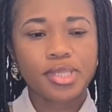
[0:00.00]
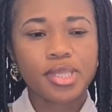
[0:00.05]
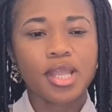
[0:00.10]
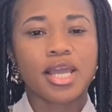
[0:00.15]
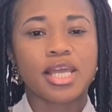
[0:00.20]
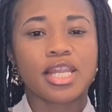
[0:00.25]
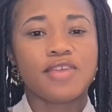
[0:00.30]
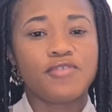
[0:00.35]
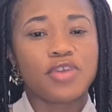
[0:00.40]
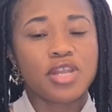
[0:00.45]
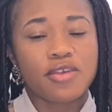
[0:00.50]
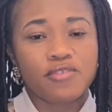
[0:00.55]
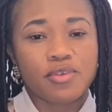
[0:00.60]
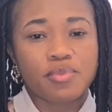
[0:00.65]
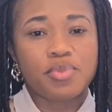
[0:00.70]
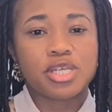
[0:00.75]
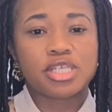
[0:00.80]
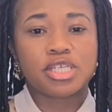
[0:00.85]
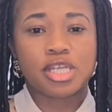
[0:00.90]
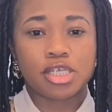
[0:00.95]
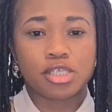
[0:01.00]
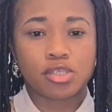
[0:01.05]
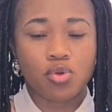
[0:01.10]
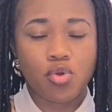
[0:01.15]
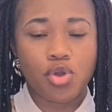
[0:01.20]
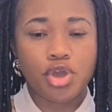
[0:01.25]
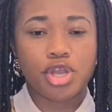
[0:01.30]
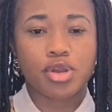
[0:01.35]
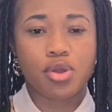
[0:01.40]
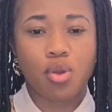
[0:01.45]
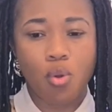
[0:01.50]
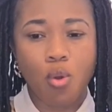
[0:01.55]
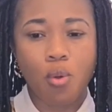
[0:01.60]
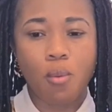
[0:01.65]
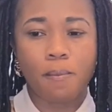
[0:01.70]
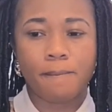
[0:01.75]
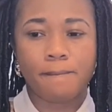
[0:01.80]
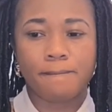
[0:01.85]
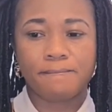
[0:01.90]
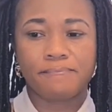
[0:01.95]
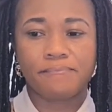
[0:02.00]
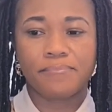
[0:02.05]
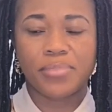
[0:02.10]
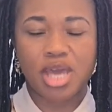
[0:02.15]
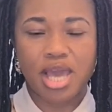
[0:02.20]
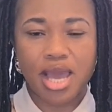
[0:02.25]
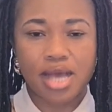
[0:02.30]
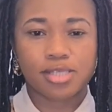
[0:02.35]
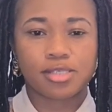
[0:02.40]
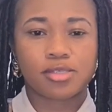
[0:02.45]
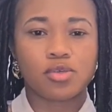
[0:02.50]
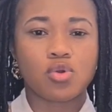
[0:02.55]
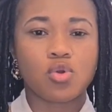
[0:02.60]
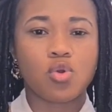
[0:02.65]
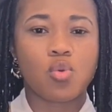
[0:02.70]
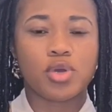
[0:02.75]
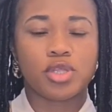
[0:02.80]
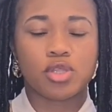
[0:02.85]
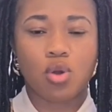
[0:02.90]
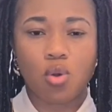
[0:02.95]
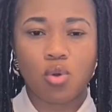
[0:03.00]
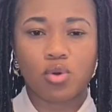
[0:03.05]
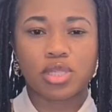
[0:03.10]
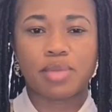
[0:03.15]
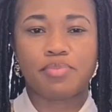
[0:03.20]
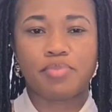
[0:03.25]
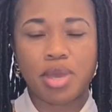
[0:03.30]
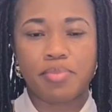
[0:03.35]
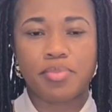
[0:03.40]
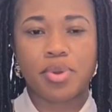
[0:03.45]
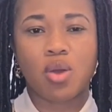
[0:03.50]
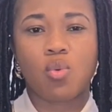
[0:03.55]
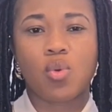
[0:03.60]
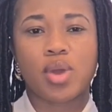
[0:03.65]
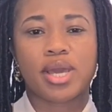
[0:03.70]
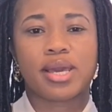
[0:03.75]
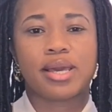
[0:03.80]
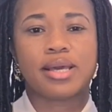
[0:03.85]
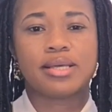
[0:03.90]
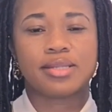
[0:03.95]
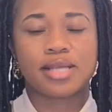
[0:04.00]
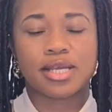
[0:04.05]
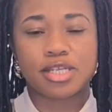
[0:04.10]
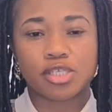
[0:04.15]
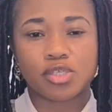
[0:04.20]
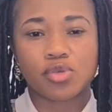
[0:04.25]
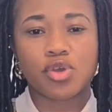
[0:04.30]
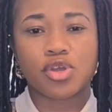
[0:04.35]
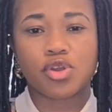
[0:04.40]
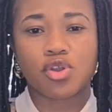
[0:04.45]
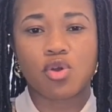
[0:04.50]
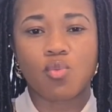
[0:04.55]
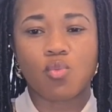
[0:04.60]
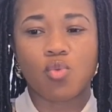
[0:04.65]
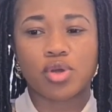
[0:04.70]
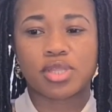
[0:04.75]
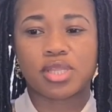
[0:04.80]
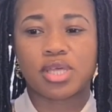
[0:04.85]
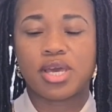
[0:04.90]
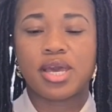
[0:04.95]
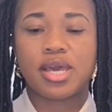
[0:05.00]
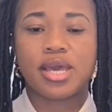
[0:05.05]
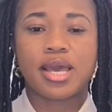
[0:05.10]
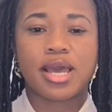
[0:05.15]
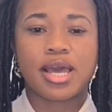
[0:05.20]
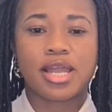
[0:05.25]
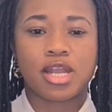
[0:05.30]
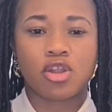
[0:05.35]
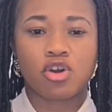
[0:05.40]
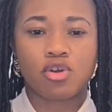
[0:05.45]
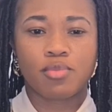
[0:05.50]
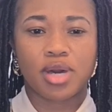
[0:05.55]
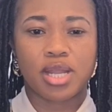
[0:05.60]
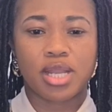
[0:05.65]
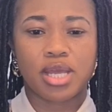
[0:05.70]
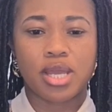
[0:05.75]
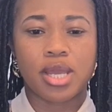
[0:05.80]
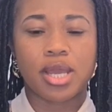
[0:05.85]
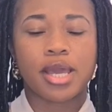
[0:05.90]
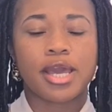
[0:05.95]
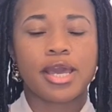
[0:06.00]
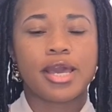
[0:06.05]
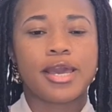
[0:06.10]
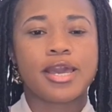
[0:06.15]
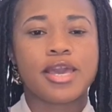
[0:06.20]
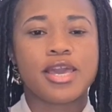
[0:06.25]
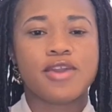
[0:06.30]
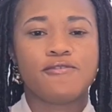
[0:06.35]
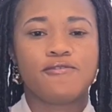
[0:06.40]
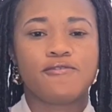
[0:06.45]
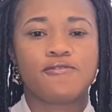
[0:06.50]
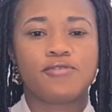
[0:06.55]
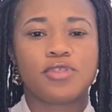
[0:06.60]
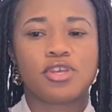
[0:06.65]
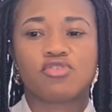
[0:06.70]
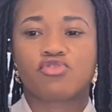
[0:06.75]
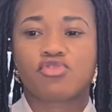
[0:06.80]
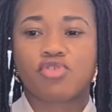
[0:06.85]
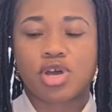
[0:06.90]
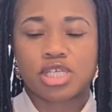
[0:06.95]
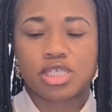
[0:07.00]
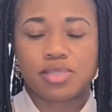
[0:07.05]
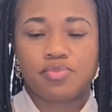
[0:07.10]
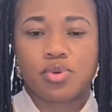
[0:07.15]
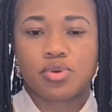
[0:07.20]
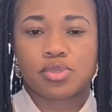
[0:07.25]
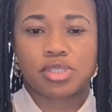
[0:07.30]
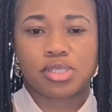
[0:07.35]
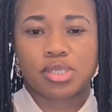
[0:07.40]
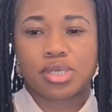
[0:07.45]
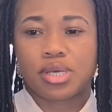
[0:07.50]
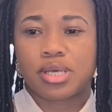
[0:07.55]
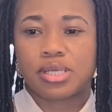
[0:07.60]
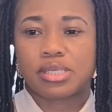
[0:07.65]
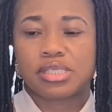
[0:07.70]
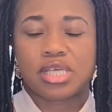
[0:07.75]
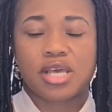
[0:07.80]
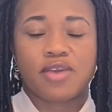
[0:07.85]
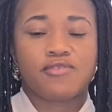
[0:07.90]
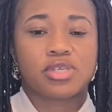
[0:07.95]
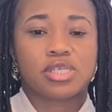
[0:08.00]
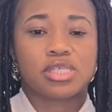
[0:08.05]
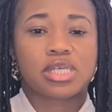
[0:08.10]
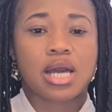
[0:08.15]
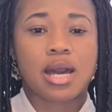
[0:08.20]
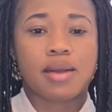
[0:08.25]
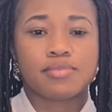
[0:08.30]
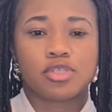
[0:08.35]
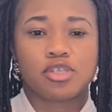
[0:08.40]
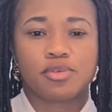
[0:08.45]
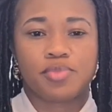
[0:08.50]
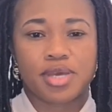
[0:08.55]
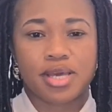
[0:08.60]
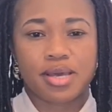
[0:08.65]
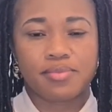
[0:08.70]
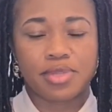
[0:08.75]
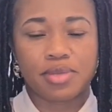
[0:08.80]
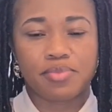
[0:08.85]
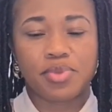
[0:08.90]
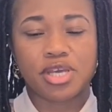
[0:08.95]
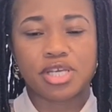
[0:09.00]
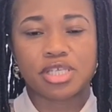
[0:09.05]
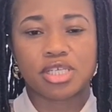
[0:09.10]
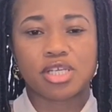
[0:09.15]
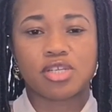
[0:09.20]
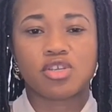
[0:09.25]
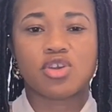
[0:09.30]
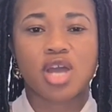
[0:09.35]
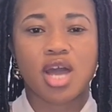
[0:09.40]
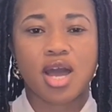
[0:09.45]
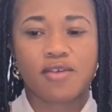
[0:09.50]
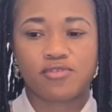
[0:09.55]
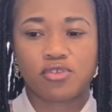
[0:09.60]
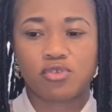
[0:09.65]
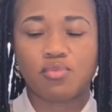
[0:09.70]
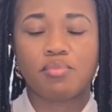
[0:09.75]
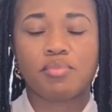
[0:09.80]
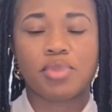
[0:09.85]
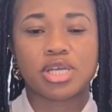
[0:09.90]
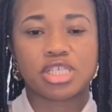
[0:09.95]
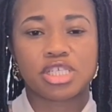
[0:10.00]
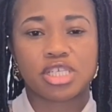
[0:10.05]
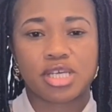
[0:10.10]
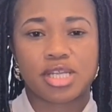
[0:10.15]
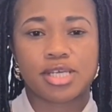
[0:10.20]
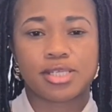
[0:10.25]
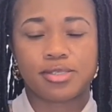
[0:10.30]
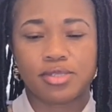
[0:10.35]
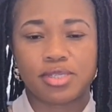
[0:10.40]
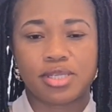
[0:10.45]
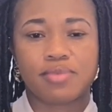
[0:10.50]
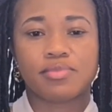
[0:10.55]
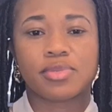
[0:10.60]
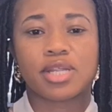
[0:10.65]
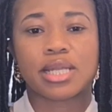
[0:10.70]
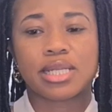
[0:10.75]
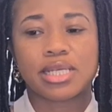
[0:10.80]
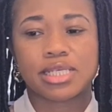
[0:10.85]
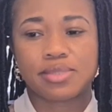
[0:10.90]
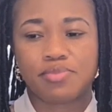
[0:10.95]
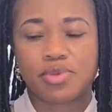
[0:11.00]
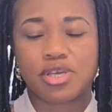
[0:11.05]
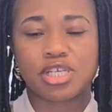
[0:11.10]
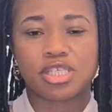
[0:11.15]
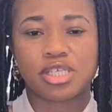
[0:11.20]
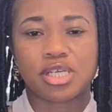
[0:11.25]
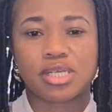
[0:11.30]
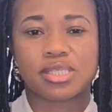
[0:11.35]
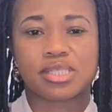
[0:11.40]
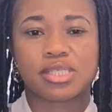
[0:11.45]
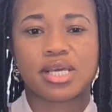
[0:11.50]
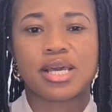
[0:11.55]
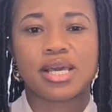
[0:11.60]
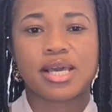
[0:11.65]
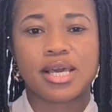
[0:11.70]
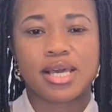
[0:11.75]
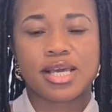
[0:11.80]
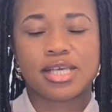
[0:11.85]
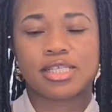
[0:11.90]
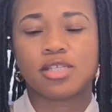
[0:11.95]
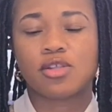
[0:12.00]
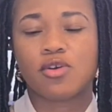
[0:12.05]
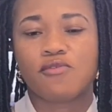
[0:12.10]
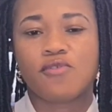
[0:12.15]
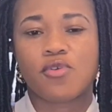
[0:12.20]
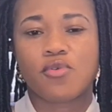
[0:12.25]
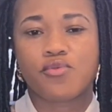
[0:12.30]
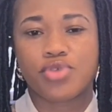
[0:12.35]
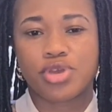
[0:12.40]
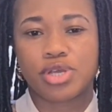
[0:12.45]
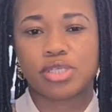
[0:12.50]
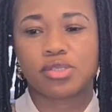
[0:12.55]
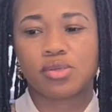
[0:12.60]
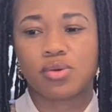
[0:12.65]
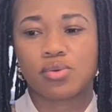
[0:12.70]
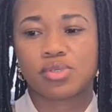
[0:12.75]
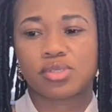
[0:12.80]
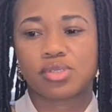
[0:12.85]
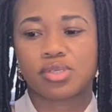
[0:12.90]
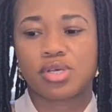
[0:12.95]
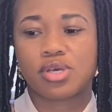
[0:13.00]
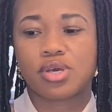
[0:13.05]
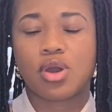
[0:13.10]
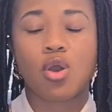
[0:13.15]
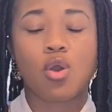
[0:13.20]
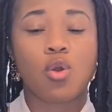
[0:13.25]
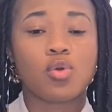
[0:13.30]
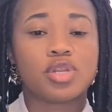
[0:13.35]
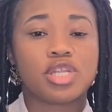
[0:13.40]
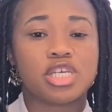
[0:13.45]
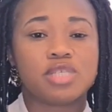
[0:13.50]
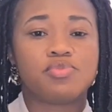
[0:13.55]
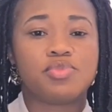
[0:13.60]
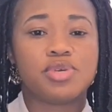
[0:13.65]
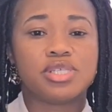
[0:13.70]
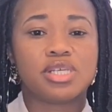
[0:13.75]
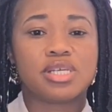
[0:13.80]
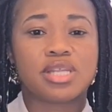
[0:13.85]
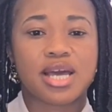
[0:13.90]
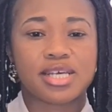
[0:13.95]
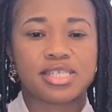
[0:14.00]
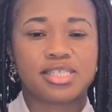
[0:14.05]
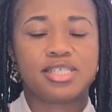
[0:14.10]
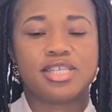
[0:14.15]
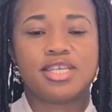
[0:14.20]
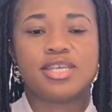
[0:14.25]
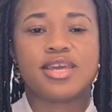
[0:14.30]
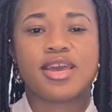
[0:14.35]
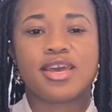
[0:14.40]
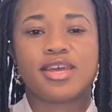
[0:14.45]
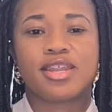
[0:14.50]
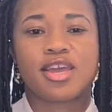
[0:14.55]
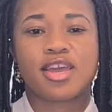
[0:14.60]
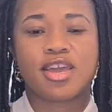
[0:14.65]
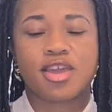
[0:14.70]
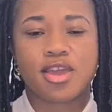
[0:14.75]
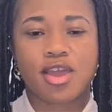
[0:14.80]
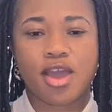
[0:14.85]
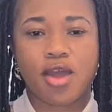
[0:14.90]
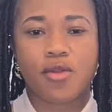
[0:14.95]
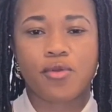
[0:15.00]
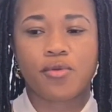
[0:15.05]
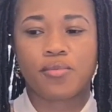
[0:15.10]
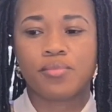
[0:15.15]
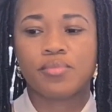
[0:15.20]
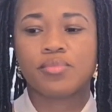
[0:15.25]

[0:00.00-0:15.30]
And even if the patient is going home, it has to go with all the paperwork that is going home with. And normally, if the transport services come to pick up the patient, you have to mention it to them that this patient is not for resource, or this patient has DNAR,